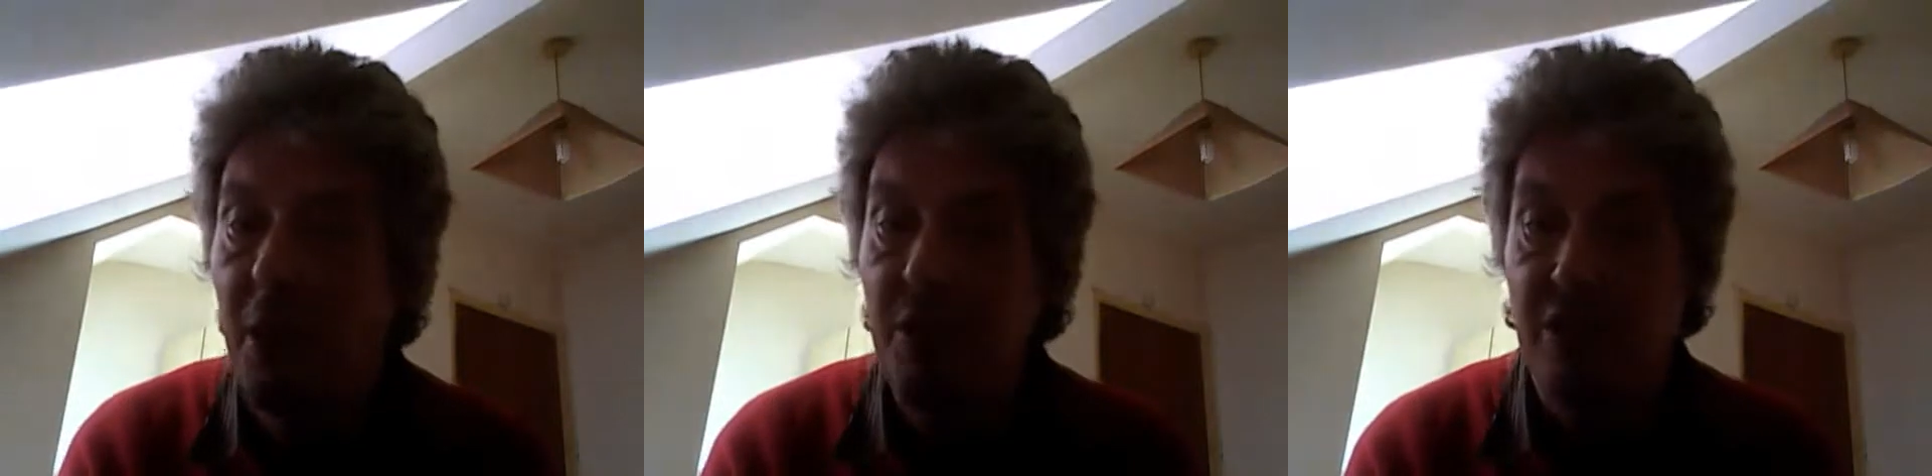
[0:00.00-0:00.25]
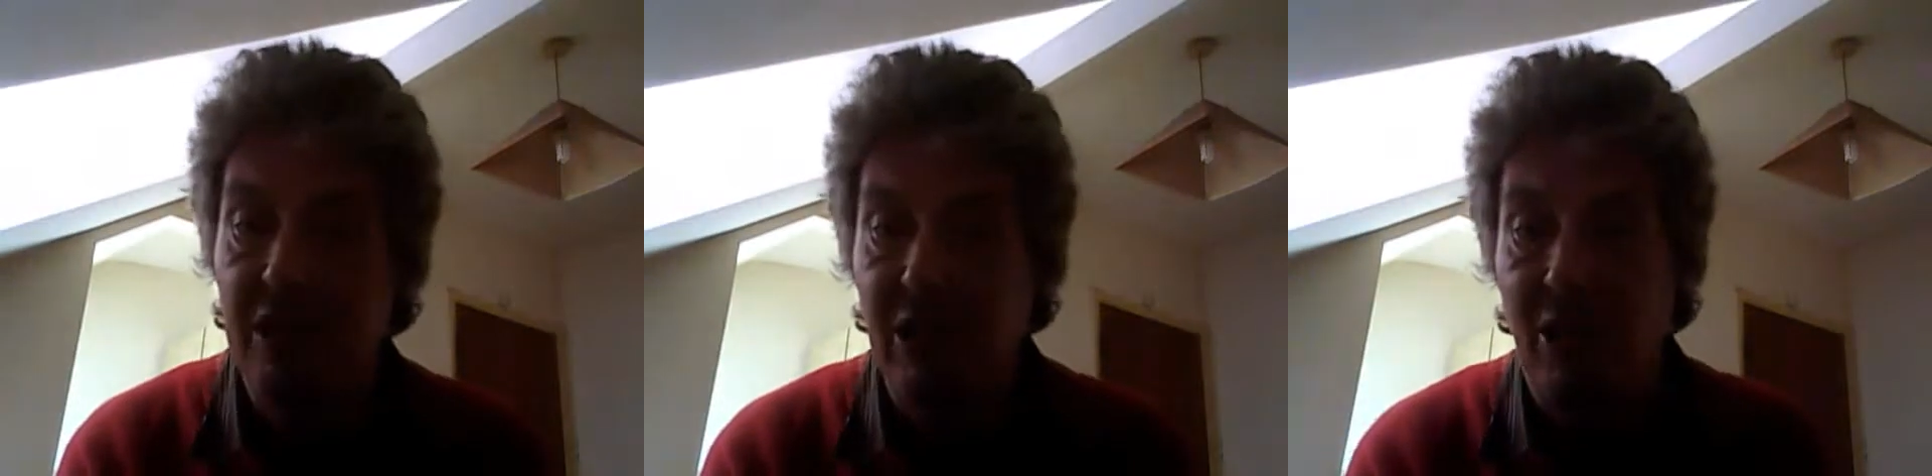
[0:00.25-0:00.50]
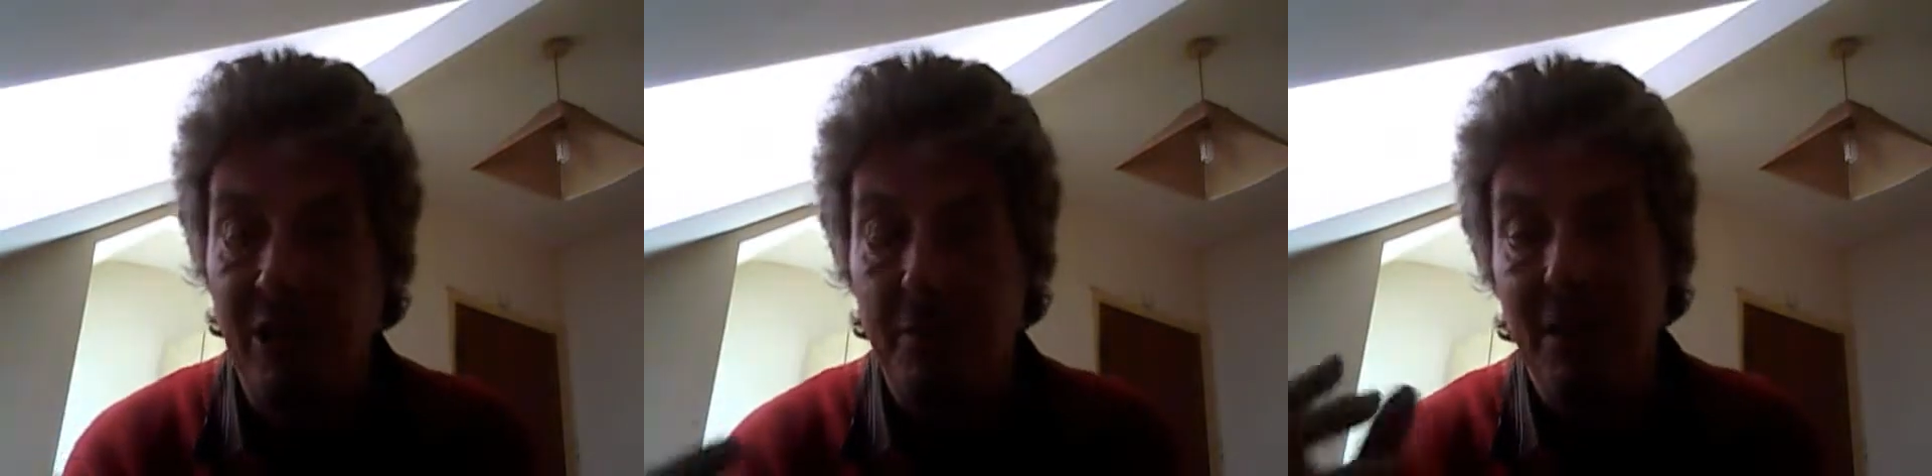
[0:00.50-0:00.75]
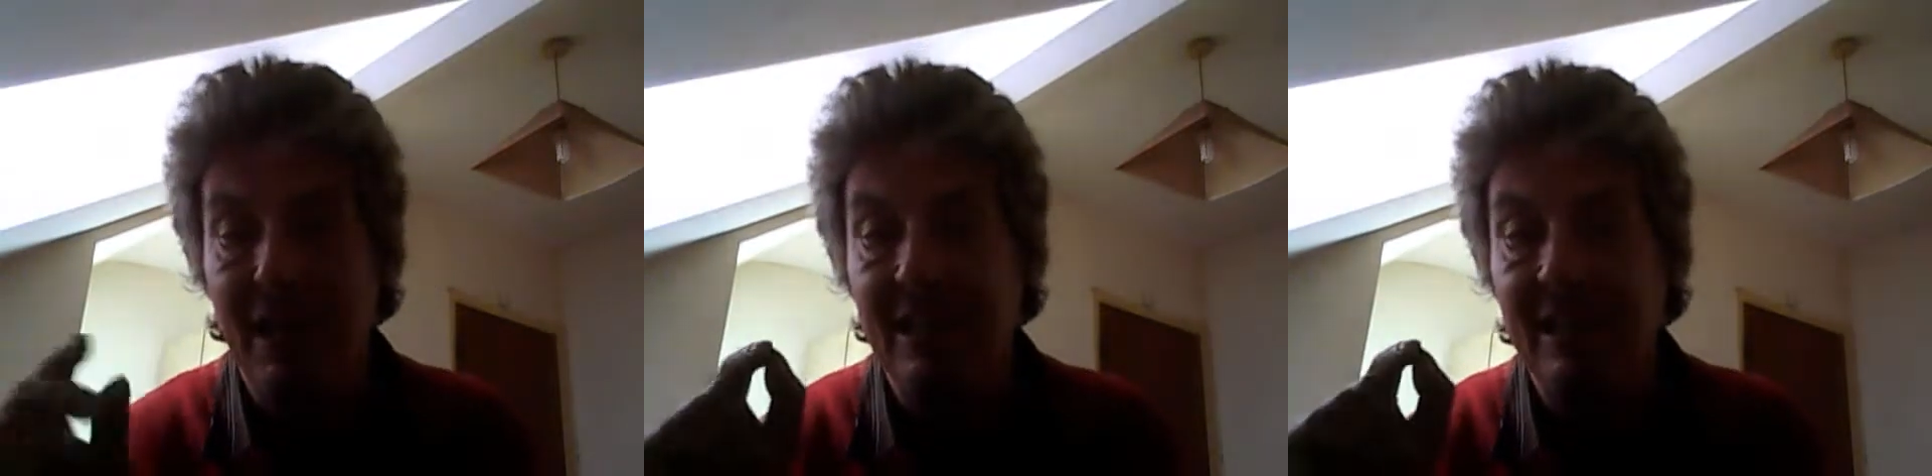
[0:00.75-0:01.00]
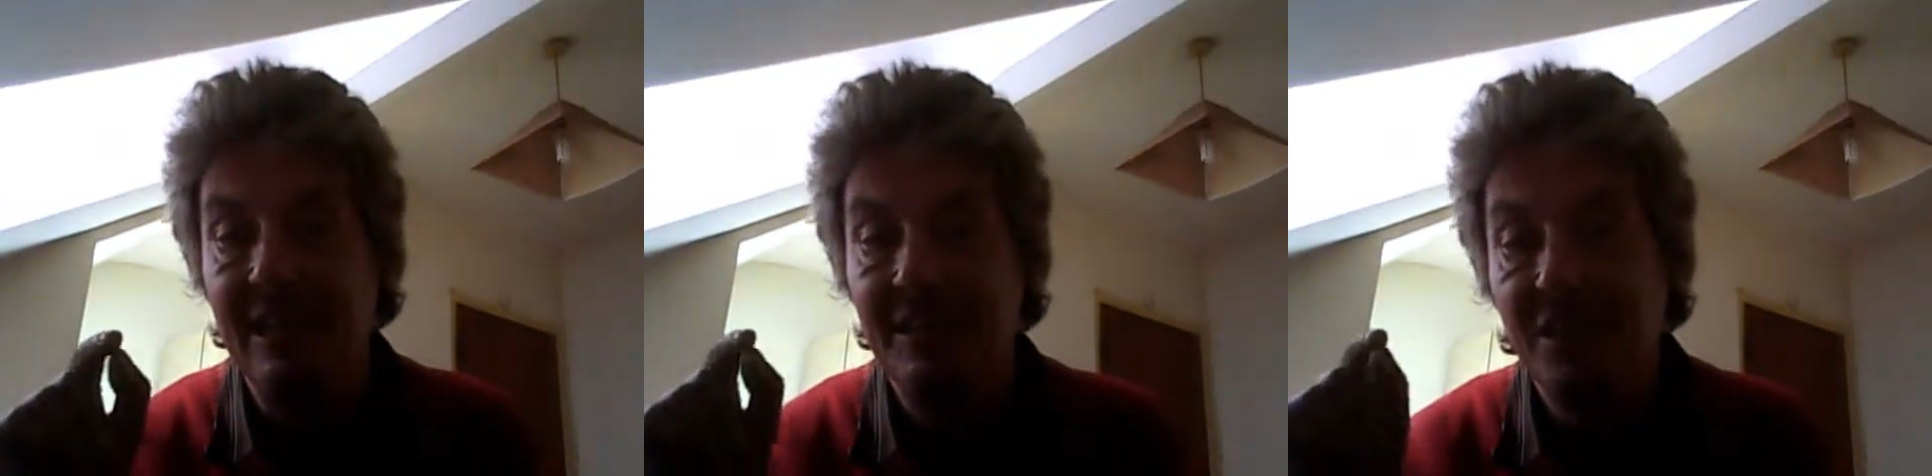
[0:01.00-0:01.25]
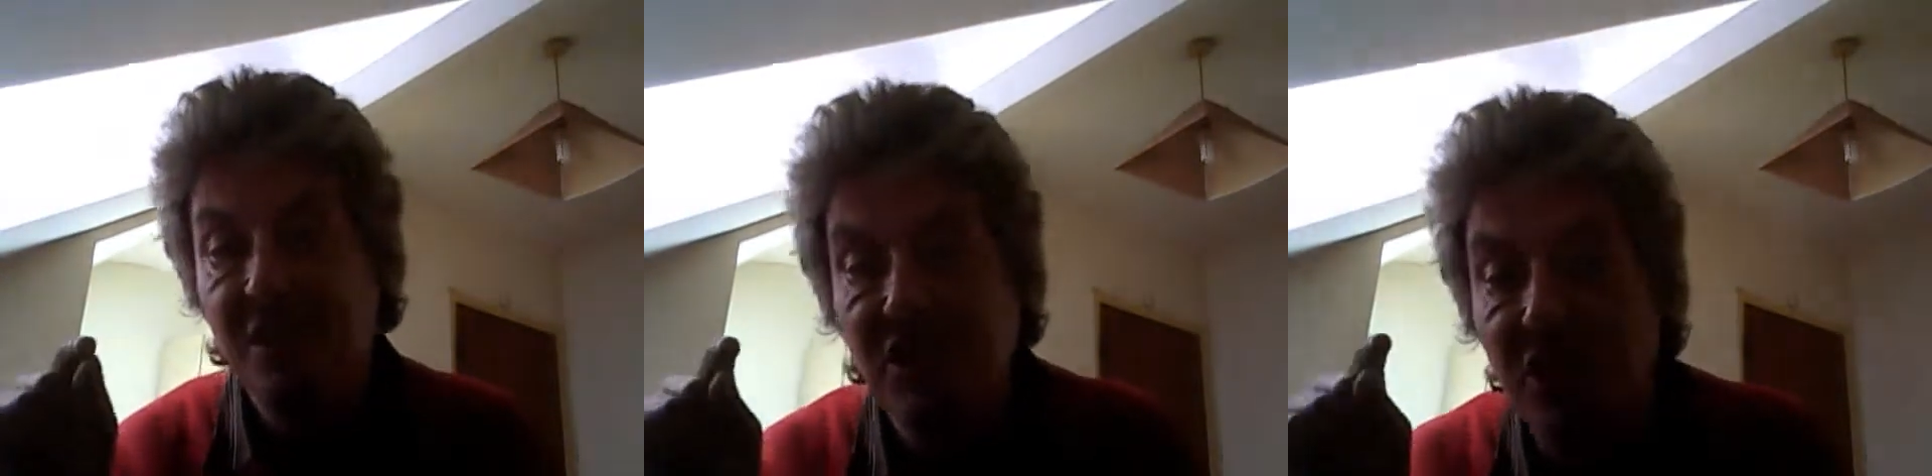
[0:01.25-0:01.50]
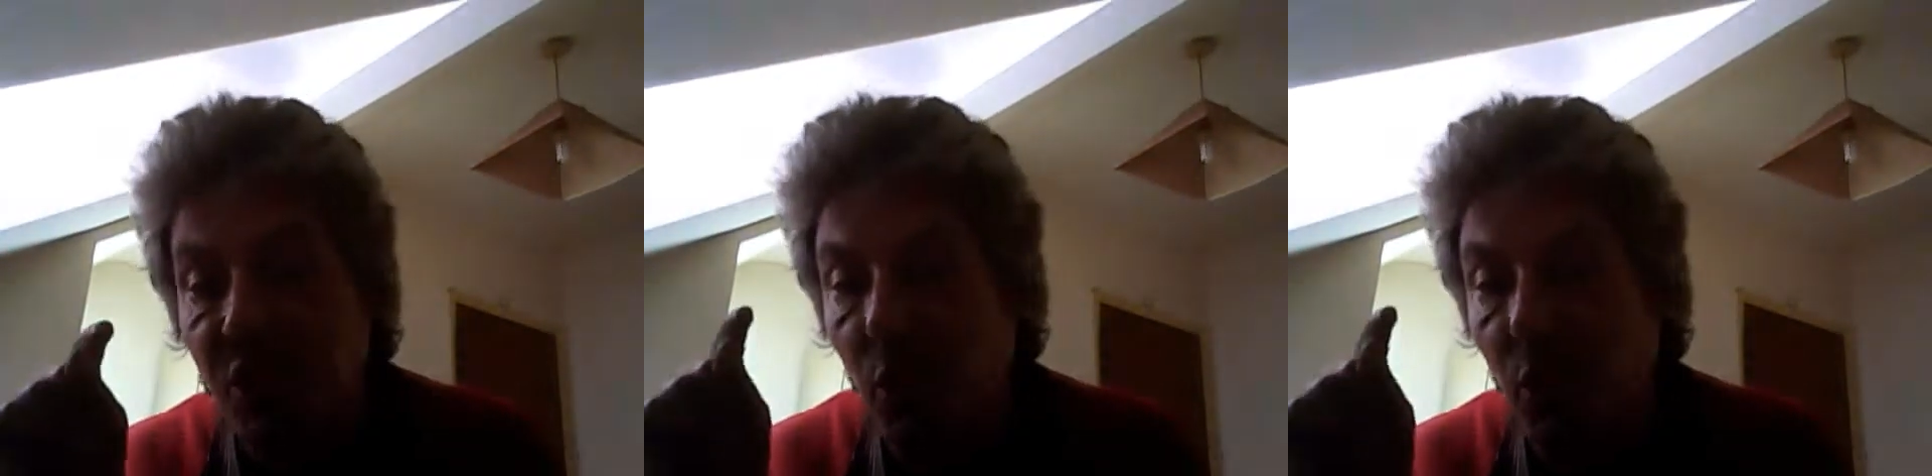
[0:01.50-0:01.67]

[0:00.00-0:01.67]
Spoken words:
person like me just